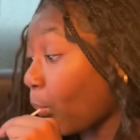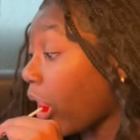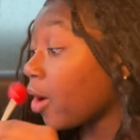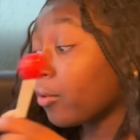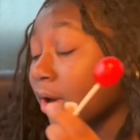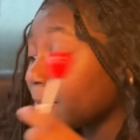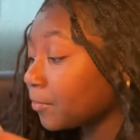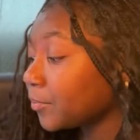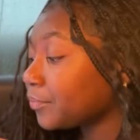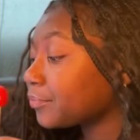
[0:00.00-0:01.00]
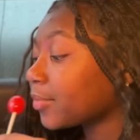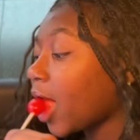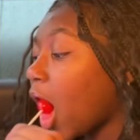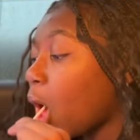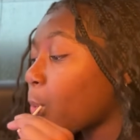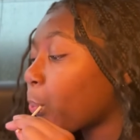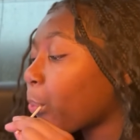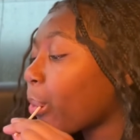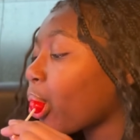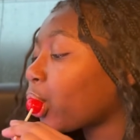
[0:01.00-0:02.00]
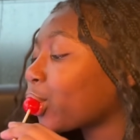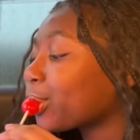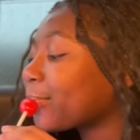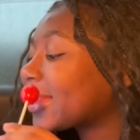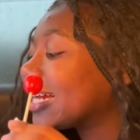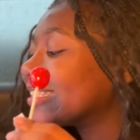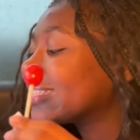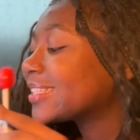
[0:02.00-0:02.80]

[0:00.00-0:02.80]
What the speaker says: She brought all the rules. She still ate popcorn.